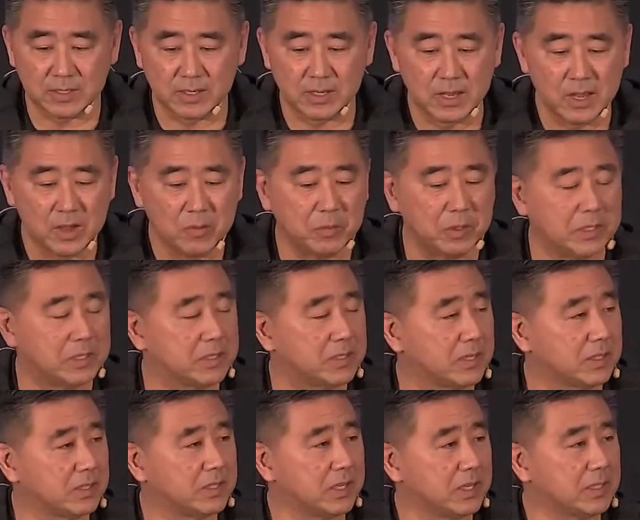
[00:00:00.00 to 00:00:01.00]
which
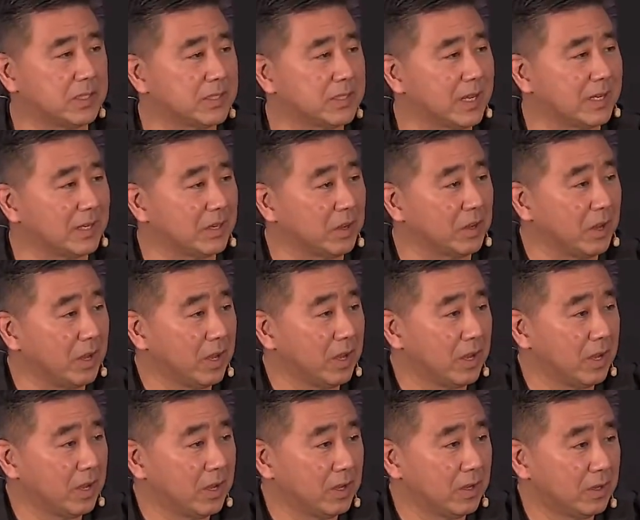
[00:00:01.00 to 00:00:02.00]
suggests that
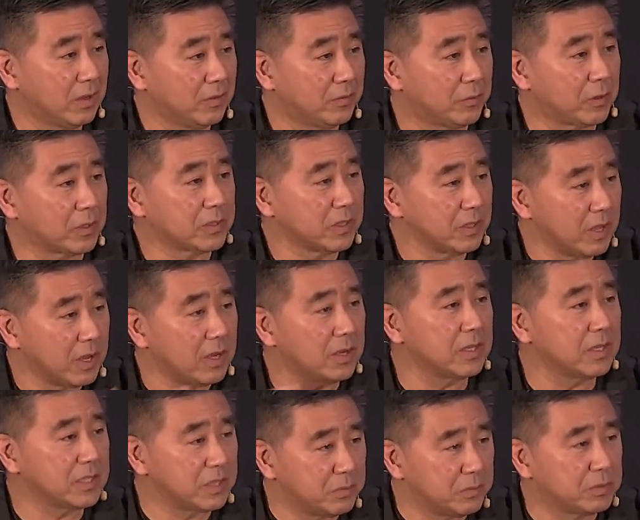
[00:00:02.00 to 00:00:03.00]
for as long
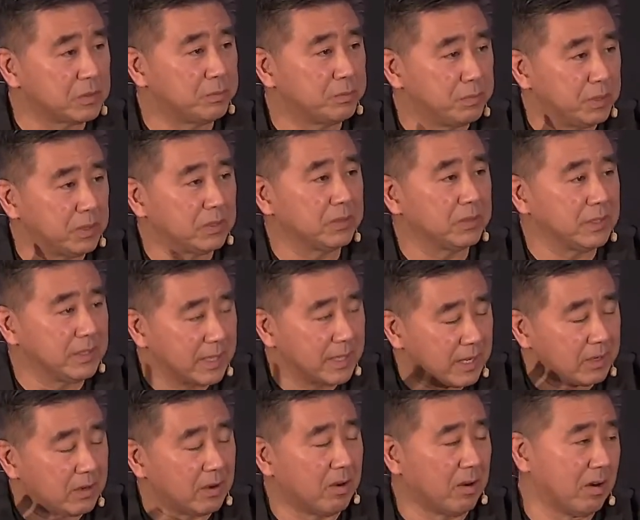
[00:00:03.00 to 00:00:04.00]
as he was building
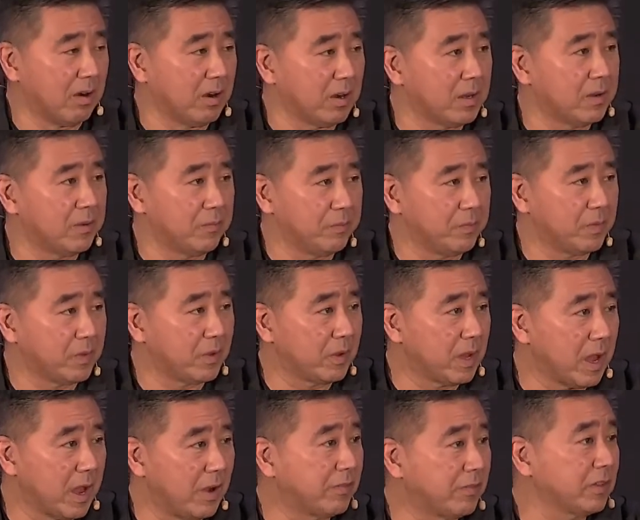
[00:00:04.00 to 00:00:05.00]
that ark,
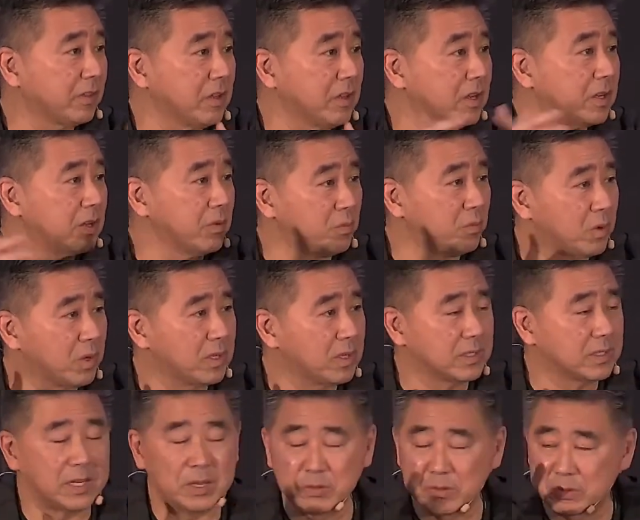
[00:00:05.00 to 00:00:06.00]
however long it was,
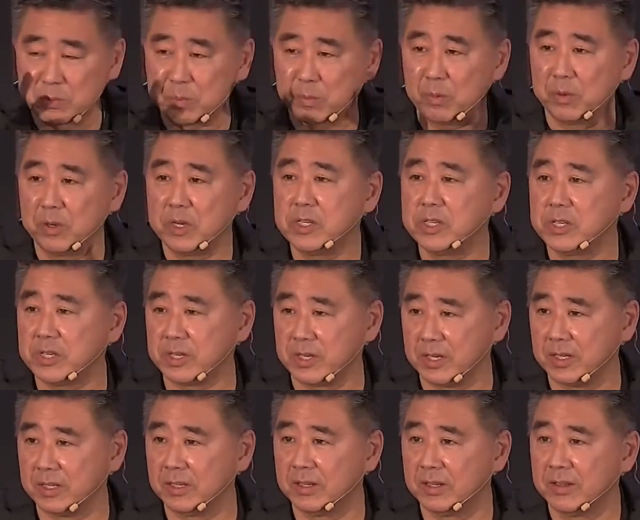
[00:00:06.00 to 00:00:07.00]
he was
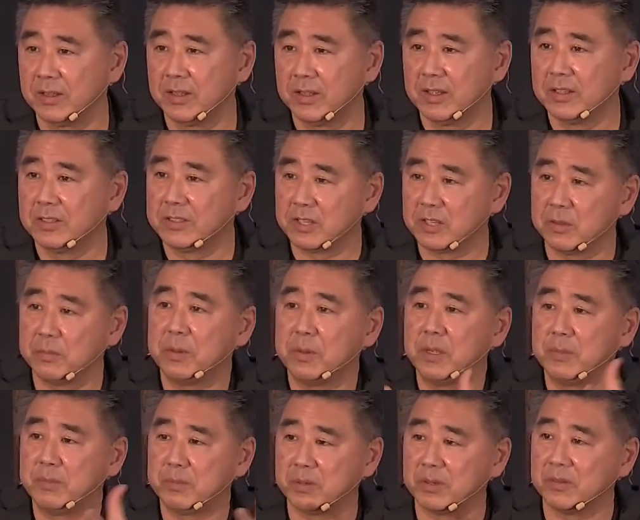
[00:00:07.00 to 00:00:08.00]
preaching to the
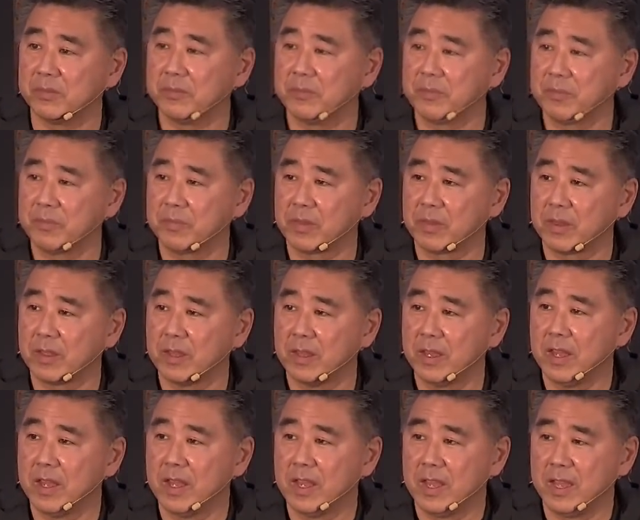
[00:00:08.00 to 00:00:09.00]
people.
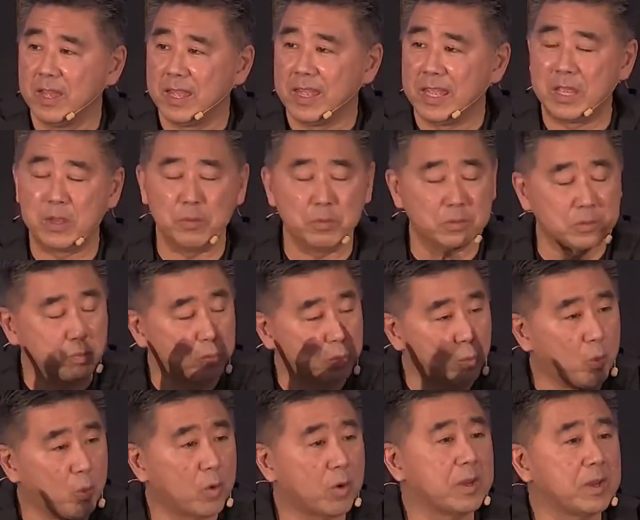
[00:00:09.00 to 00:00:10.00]
He was
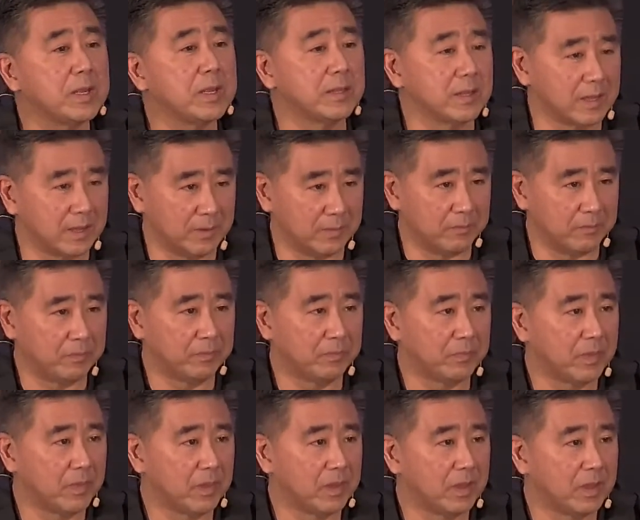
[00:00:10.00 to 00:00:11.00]
warning them
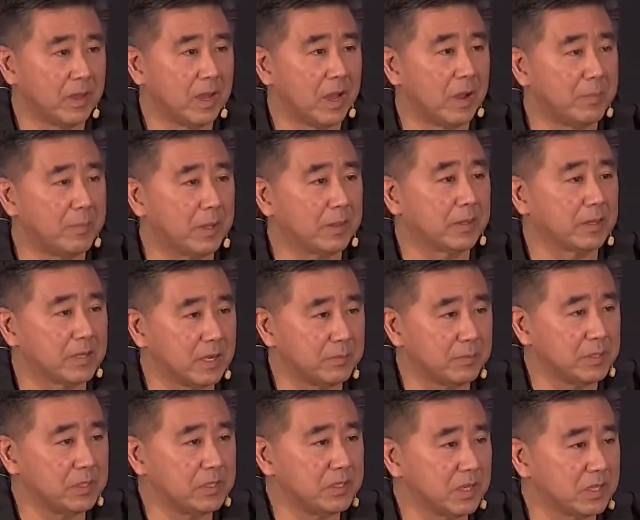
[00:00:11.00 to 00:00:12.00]
about the
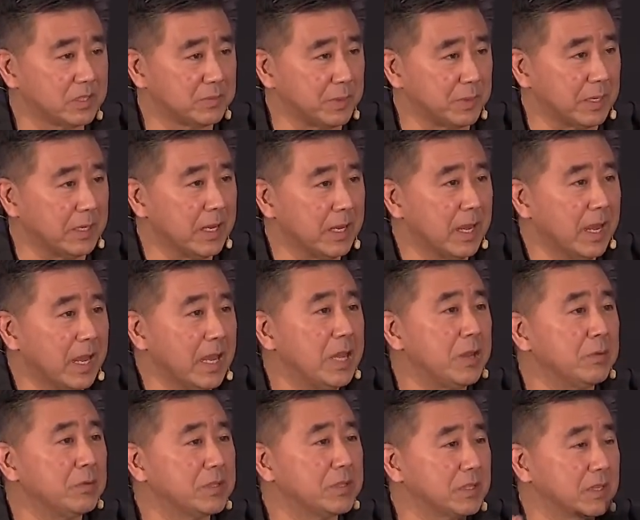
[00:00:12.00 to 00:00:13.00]
coming judgment. He
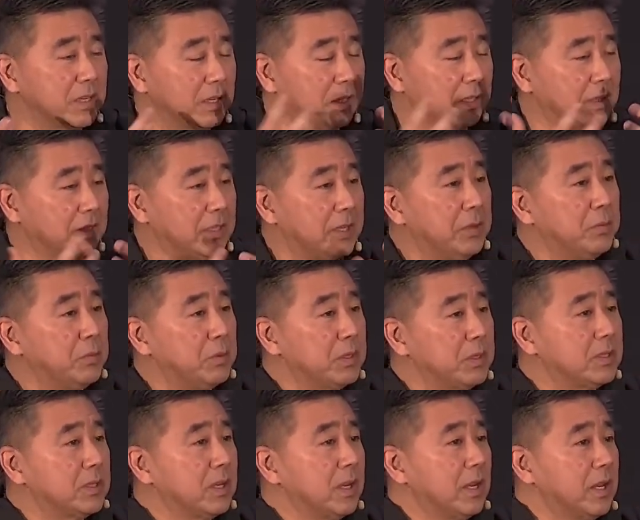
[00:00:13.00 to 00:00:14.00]

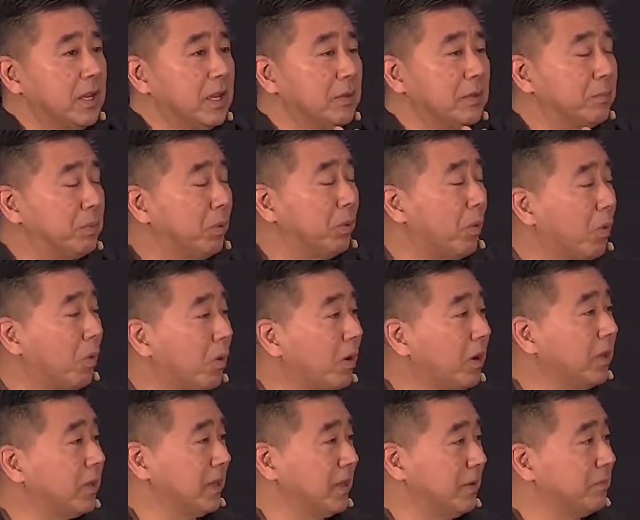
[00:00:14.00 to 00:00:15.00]
was
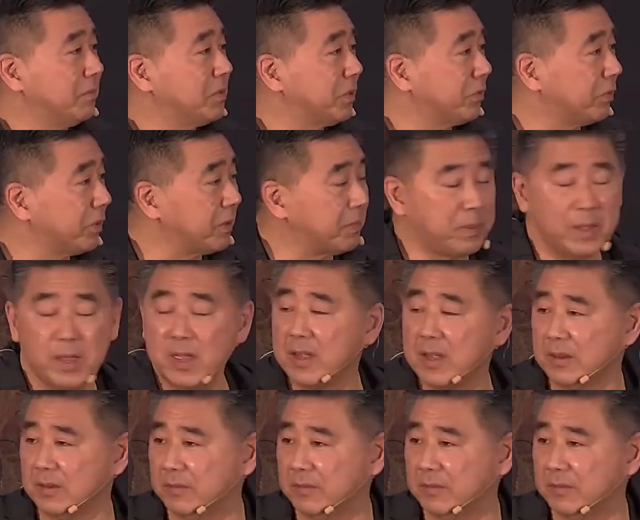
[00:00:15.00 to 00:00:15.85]
imploring them to repent.